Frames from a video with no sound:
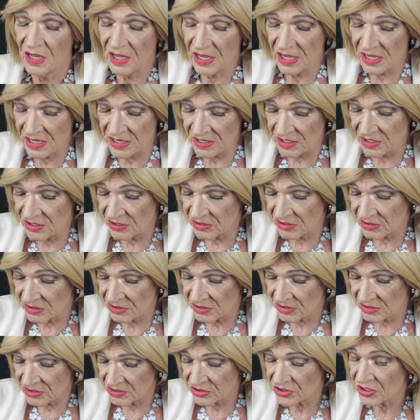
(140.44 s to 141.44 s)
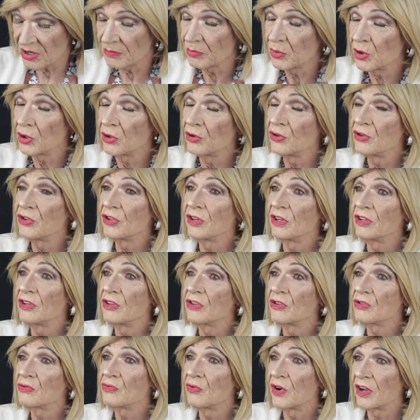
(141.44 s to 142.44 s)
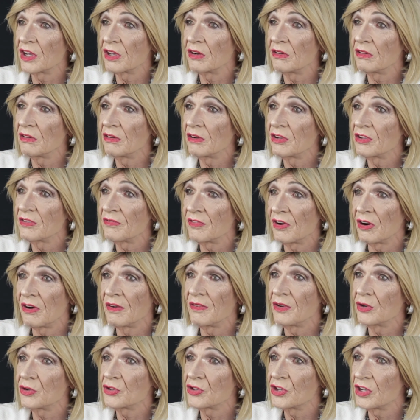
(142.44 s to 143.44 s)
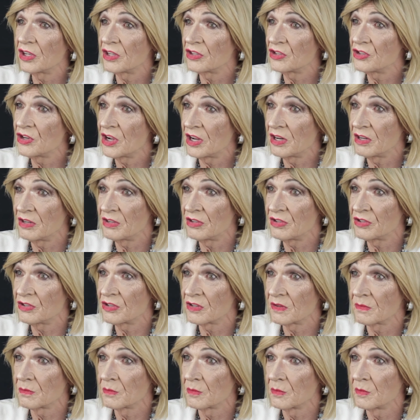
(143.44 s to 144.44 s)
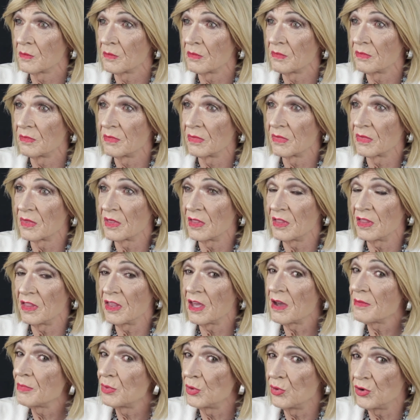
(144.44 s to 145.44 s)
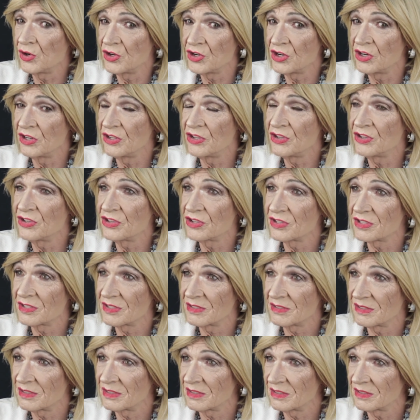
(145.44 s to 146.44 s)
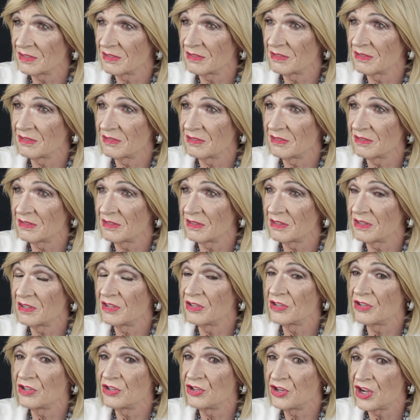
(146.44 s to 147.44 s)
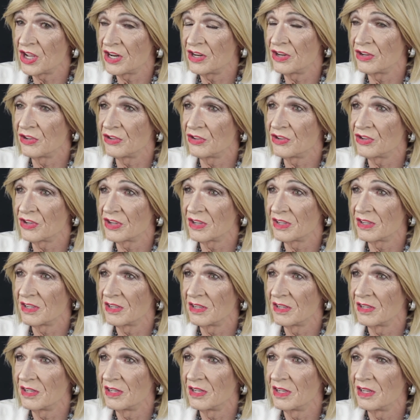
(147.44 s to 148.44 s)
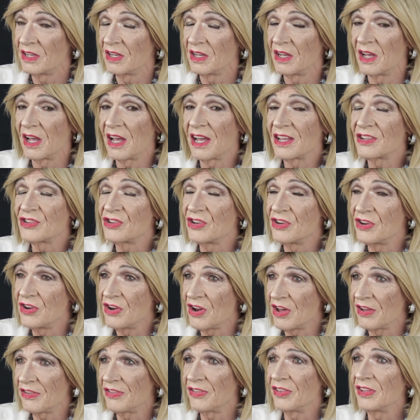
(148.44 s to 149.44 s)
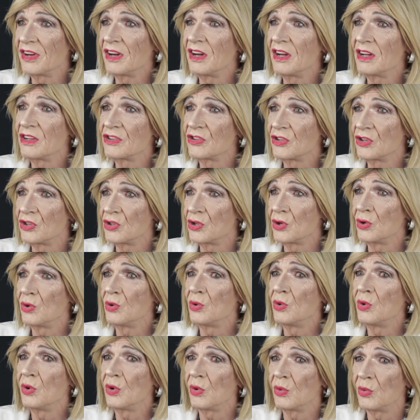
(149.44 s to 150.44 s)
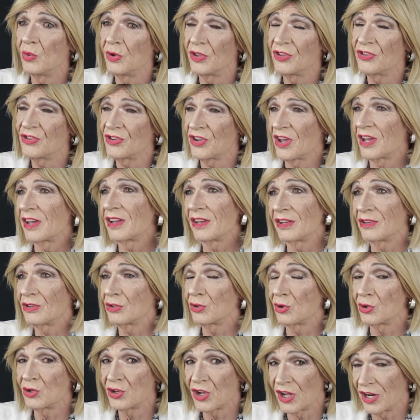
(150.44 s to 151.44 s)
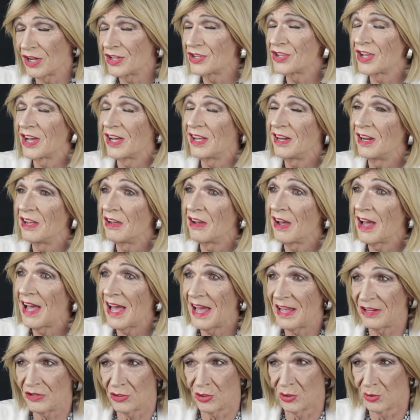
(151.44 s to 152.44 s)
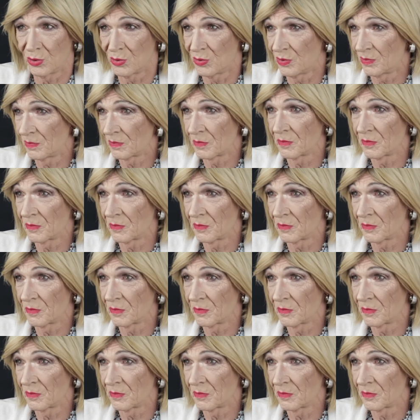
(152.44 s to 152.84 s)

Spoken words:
Indian subcontinents recognise 5 or 6 genders. The Aborigines' genders has nothing to do with sex or genitalia at all.